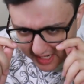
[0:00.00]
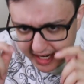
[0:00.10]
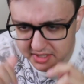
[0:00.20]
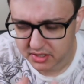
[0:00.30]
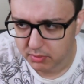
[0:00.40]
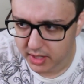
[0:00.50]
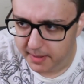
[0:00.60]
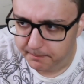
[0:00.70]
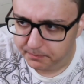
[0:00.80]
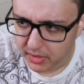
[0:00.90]
I guess, is what
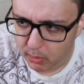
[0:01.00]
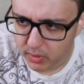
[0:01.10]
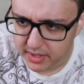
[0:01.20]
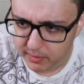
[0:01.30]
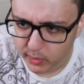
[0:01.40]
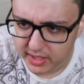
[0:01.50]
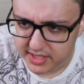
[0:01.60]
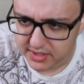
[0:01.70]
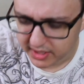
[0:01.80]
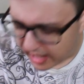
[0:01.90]
it
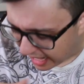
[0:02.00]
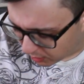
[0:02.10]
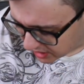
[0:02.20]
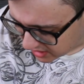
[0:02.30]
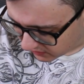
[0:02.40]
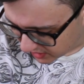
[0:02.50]
tastes like. I don't taste